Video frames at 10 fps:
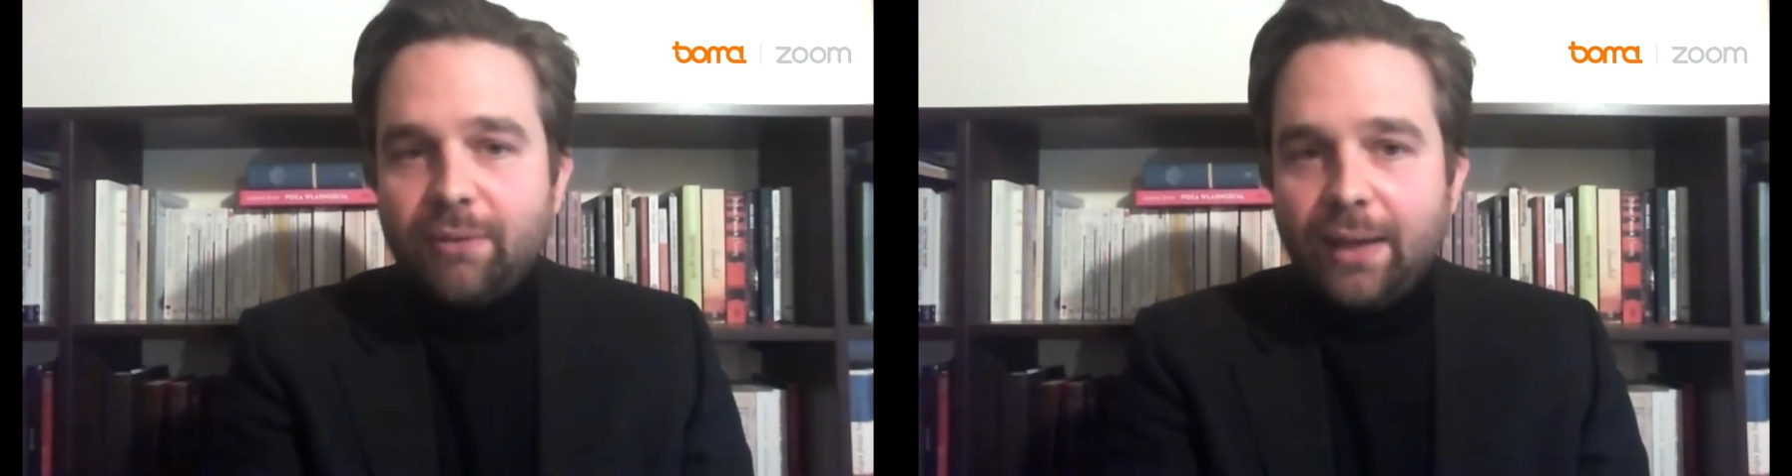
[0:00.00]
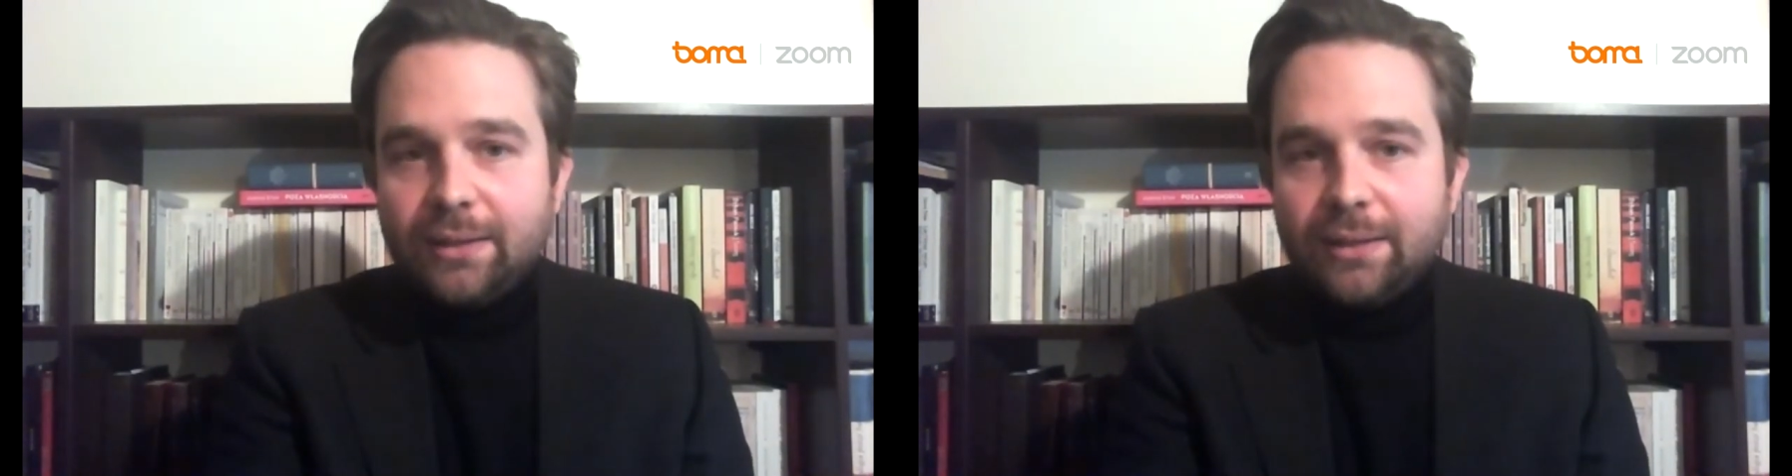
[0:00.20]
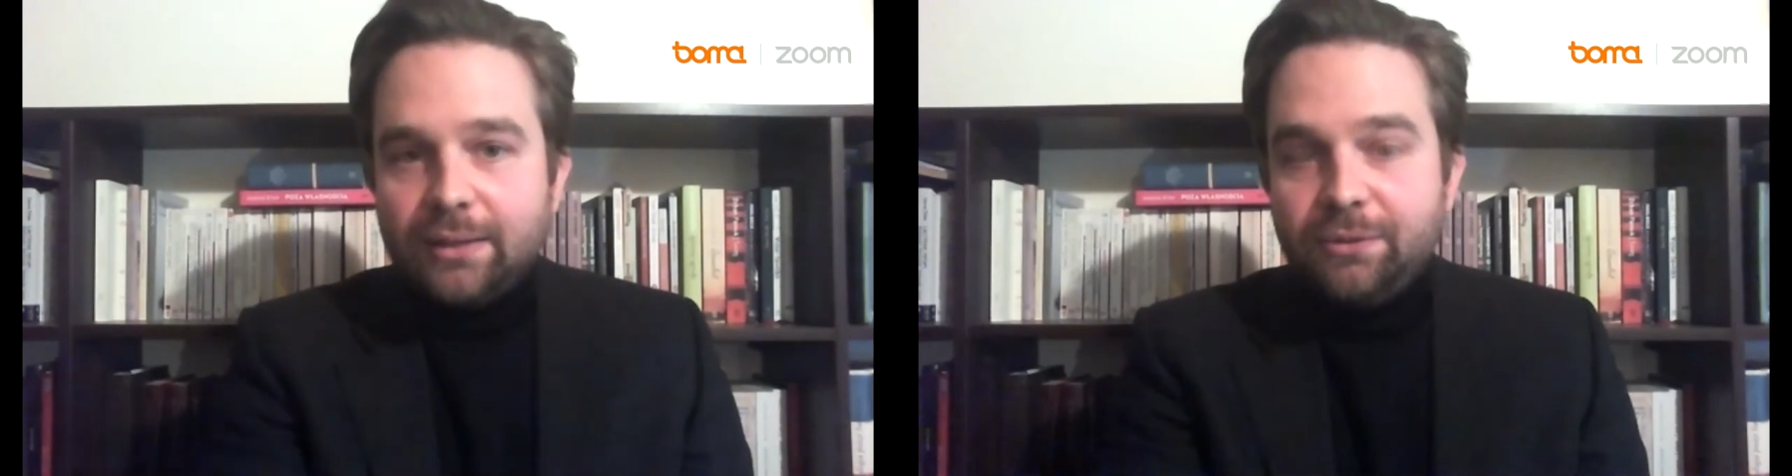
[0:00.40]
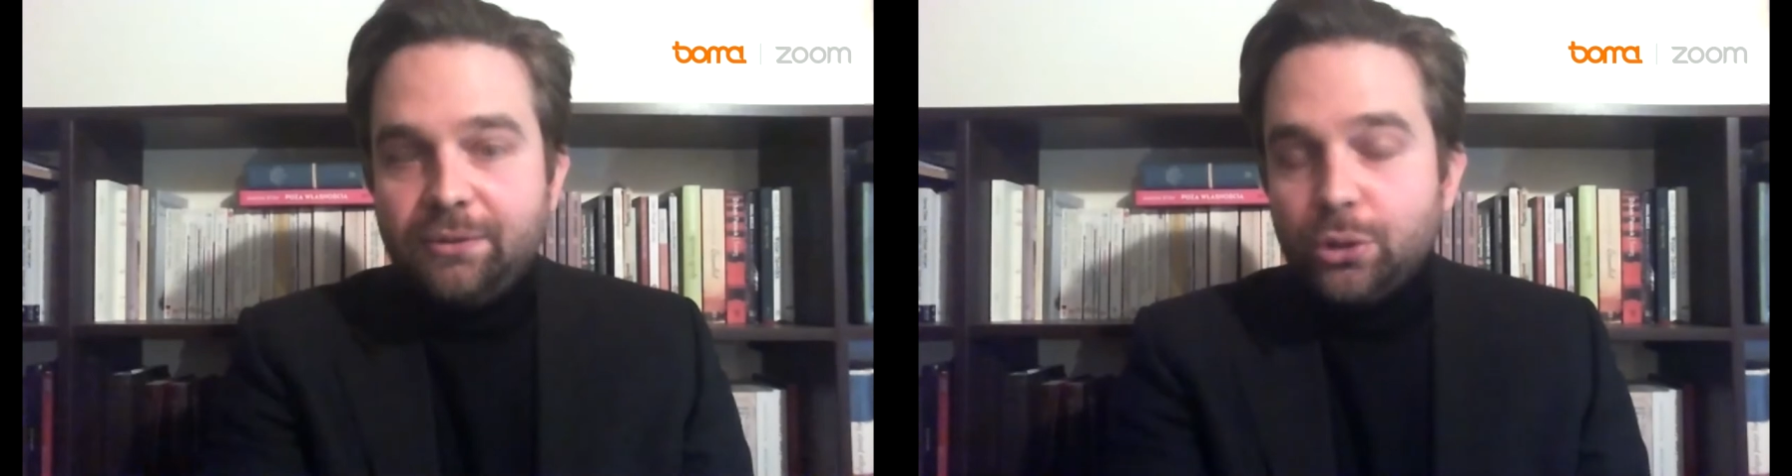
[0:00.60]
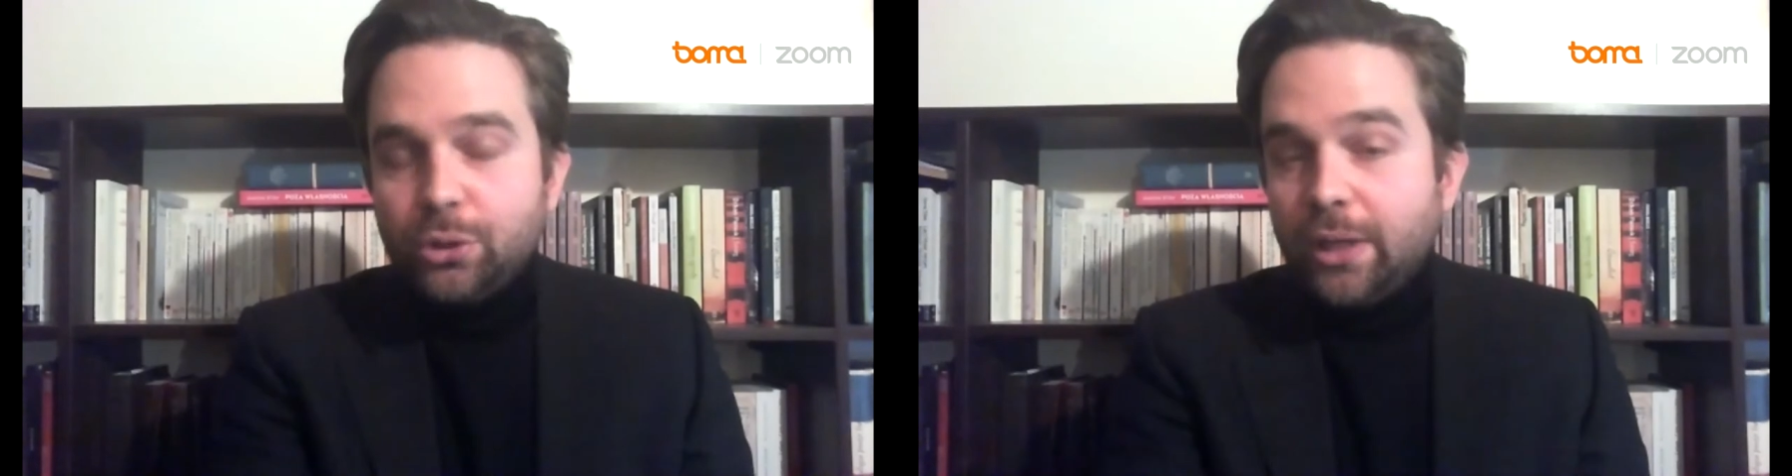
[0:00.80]
that future
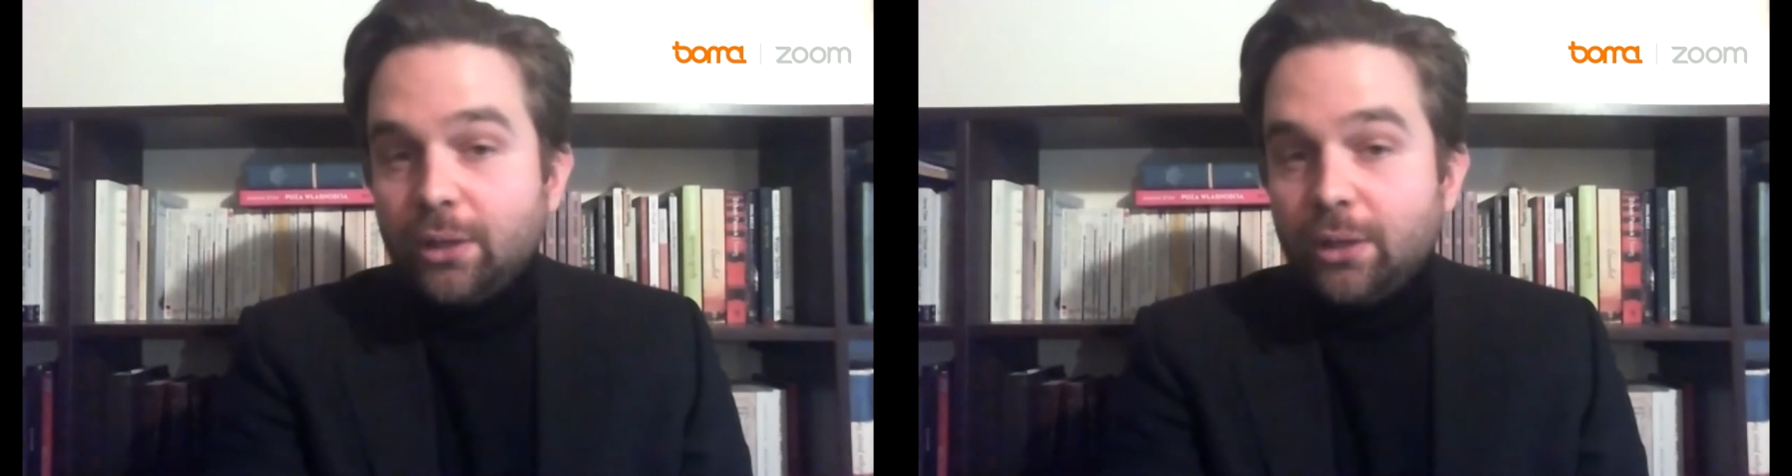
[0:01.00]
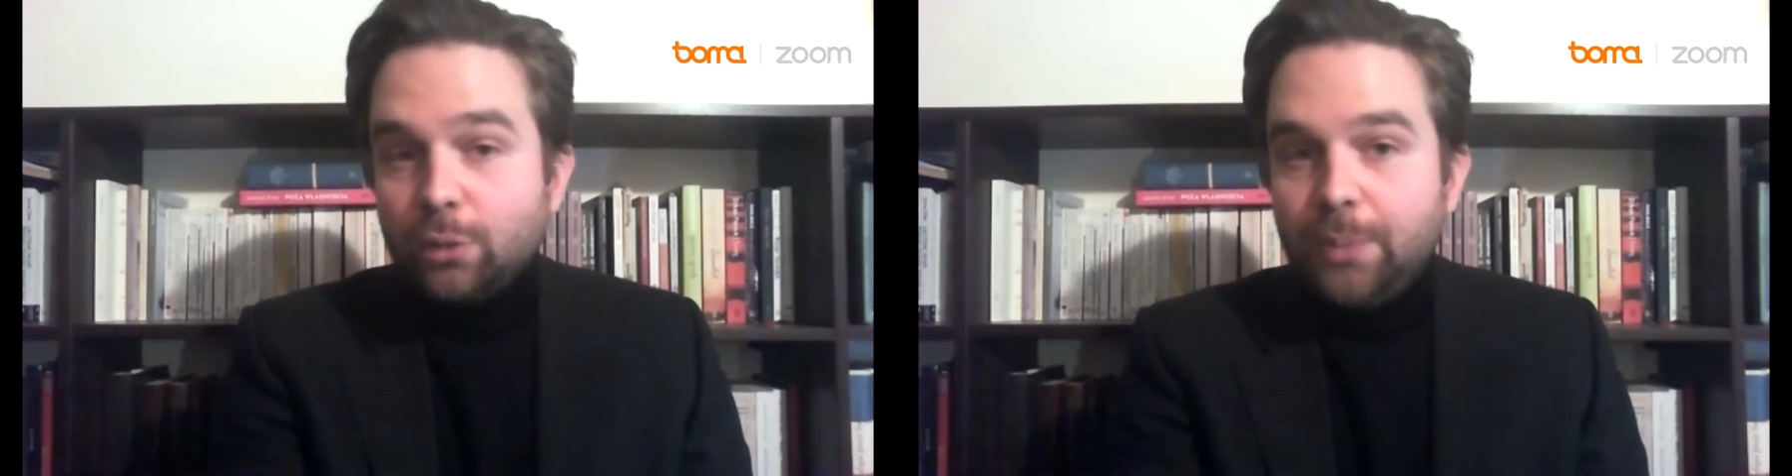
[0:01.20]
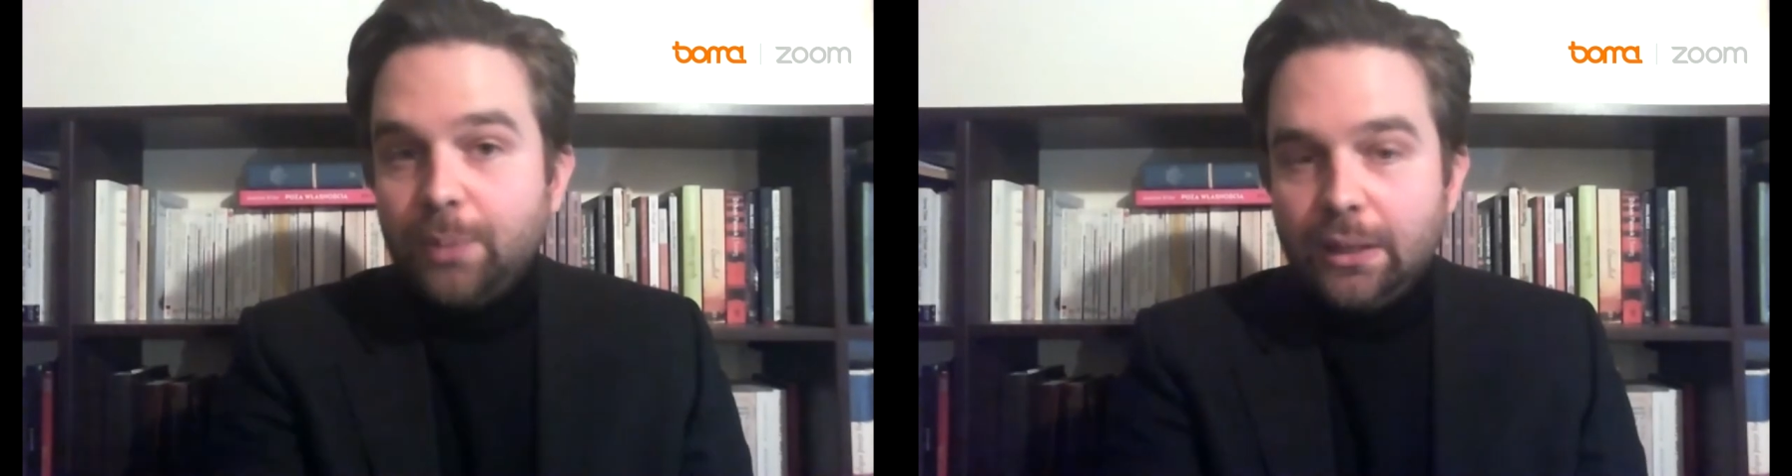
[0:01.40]
cannot be